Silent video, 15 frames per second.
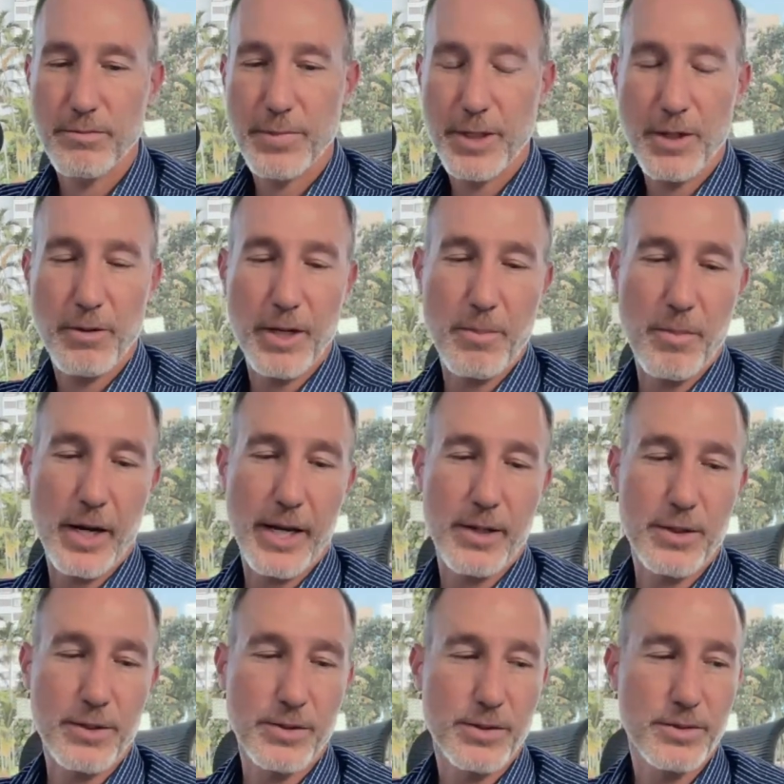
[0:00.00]
Bitcoin
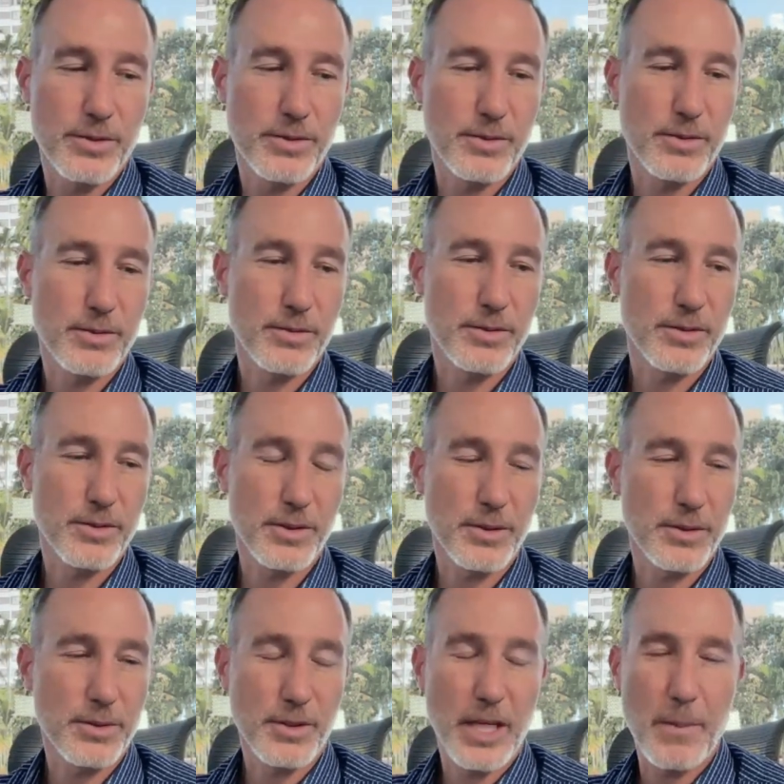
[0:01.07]
miners
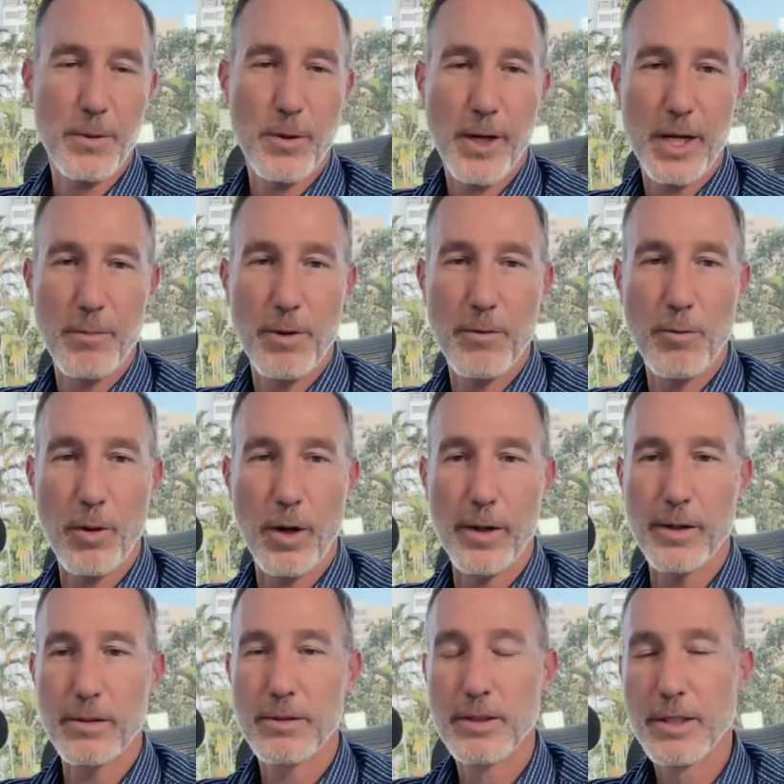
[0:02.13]
still keeping their head above
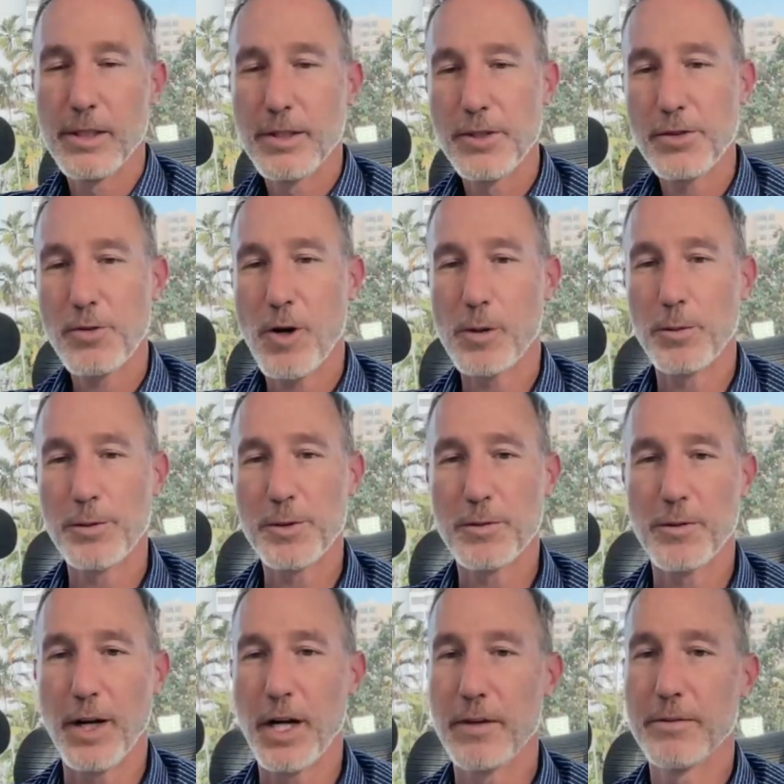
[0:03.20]
water. Strong will
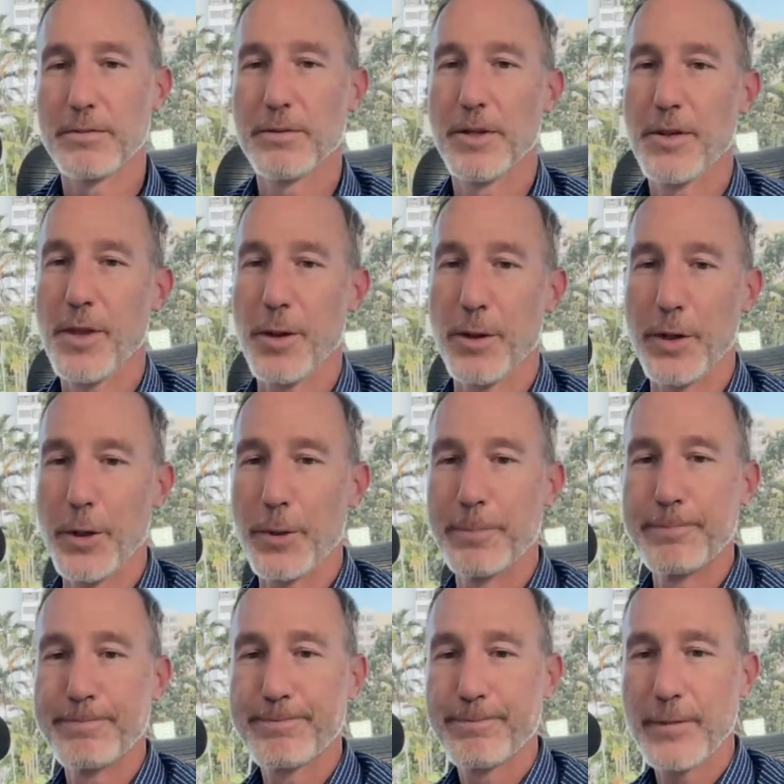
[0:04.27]
survive. Thunderdome.
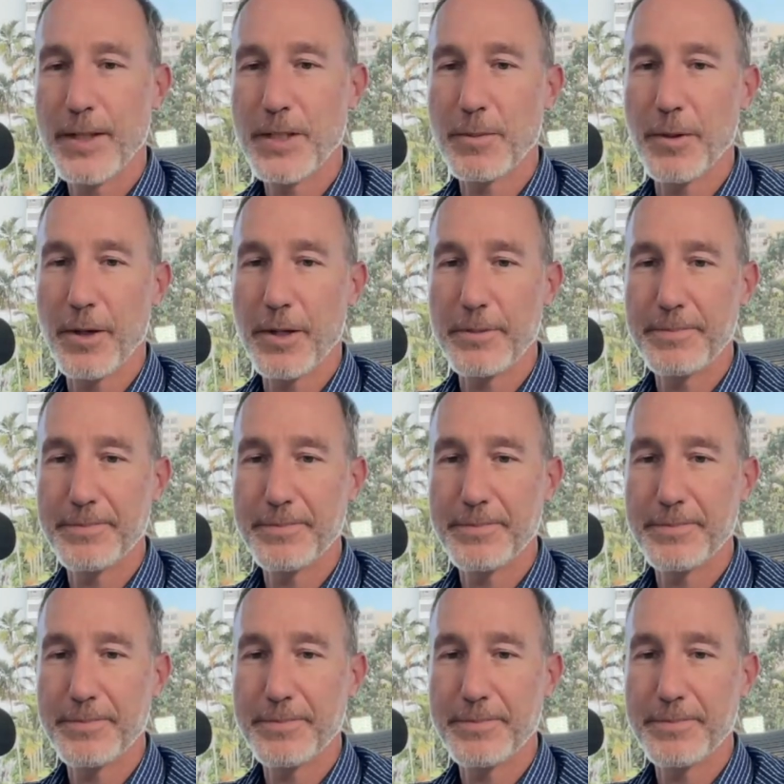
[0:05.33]
That's about it.